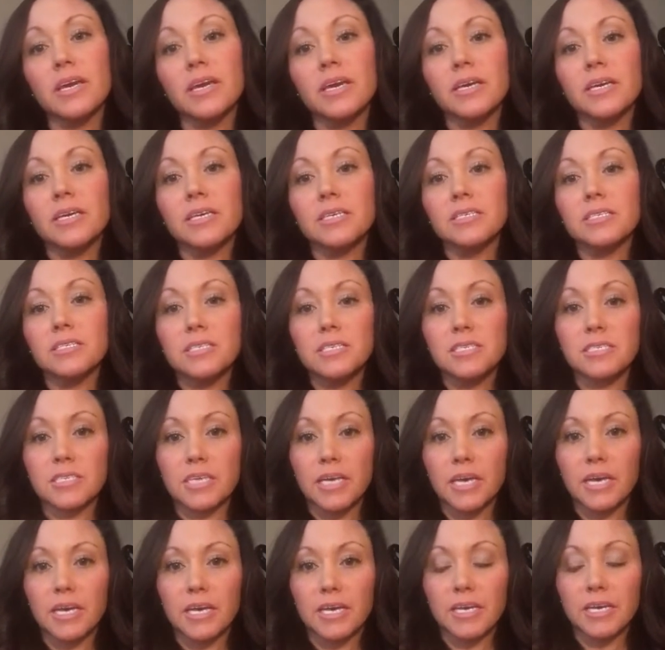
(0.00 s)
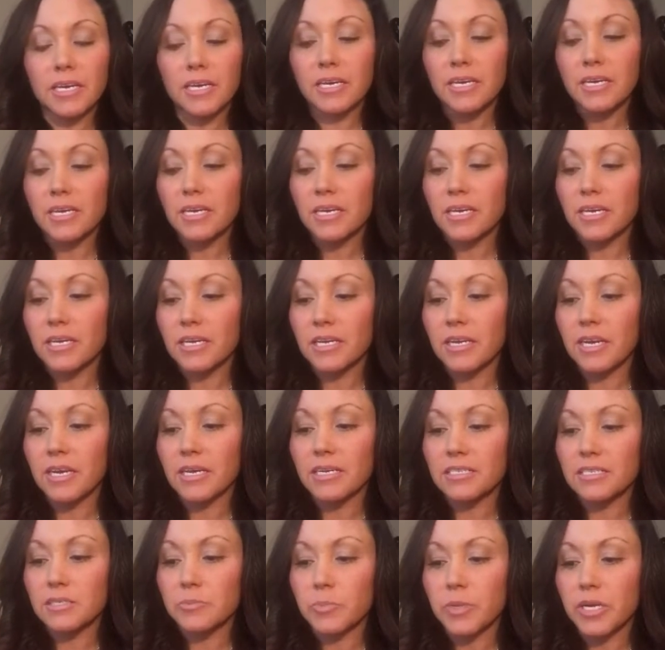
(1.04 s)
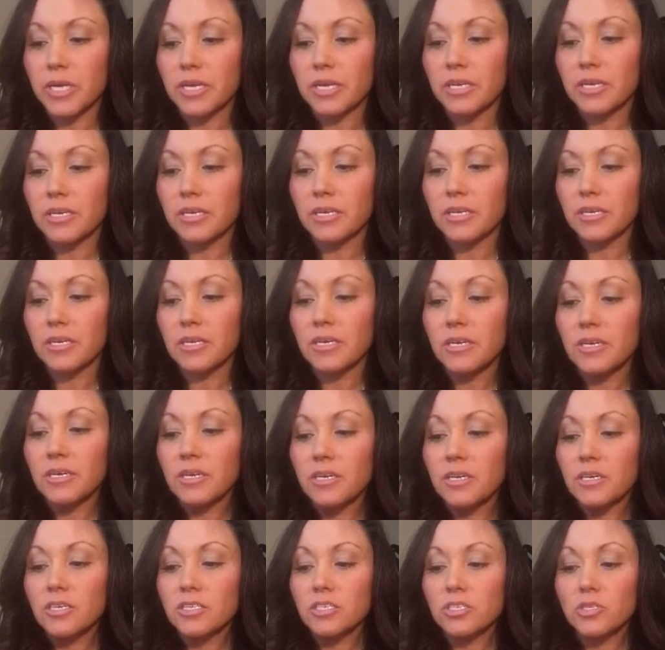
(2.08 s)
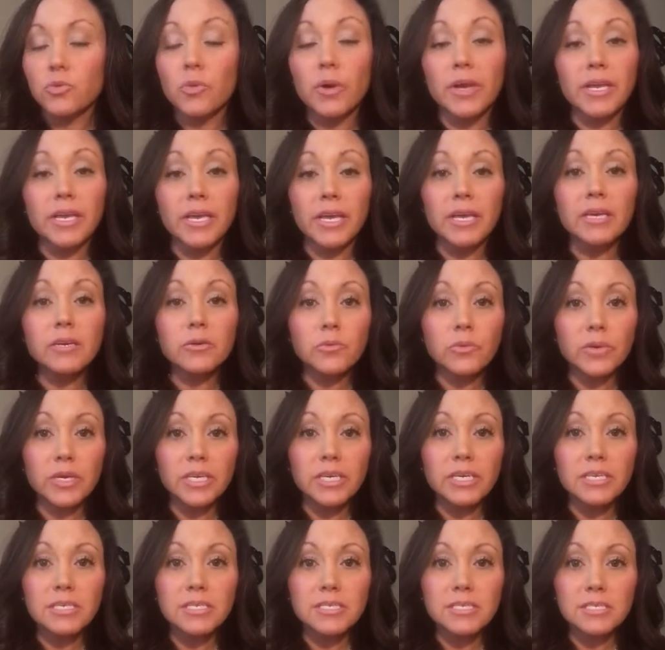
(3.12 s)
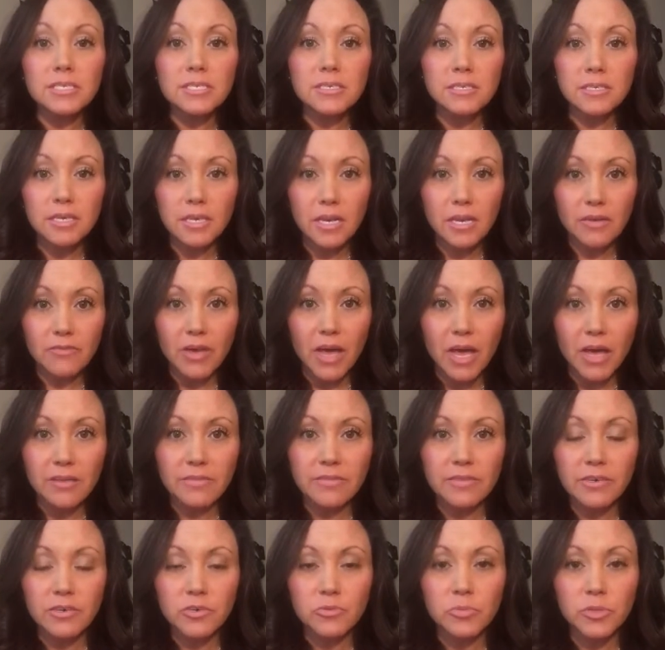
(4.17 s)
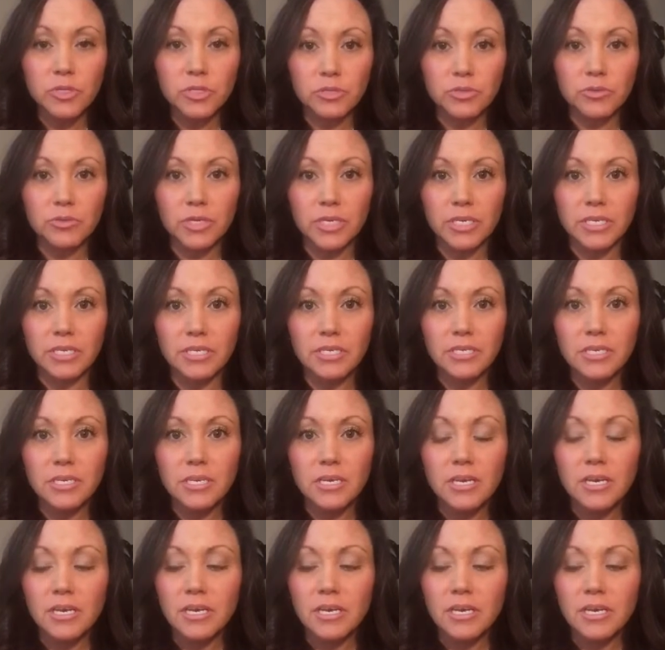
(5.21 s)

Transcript: and today it has been 28 weeks that I've had the balloon in,